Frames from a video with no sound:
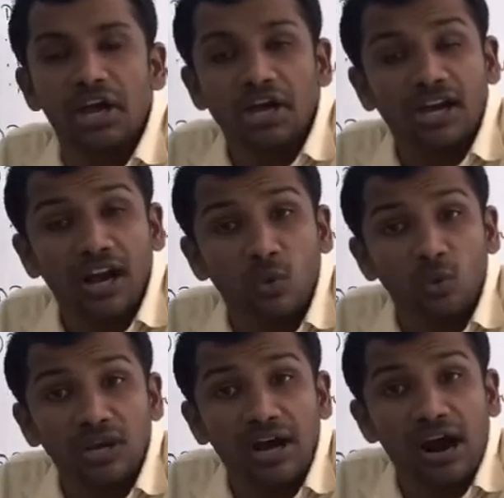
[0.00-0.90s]

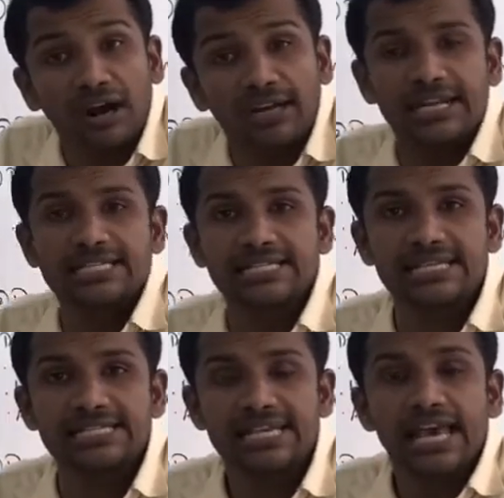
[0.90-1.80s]
crown gall
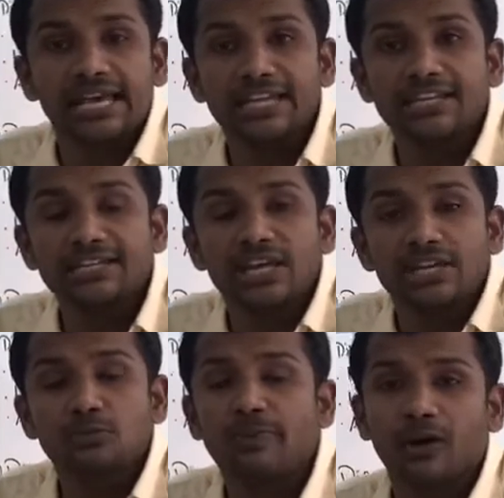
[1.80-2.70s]
disease in
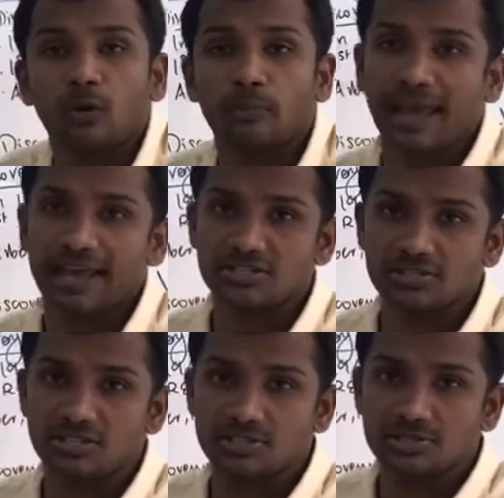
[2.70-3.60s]
tobacco
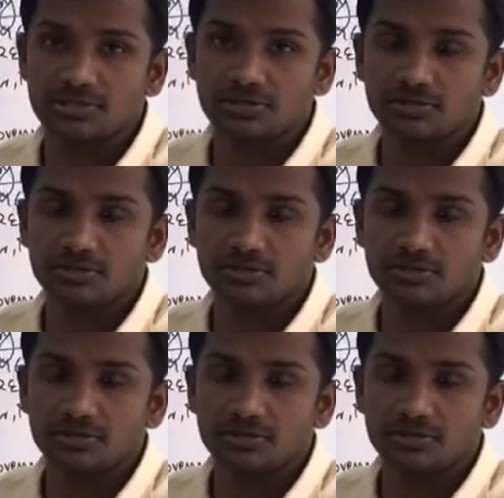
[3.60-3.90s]
plants.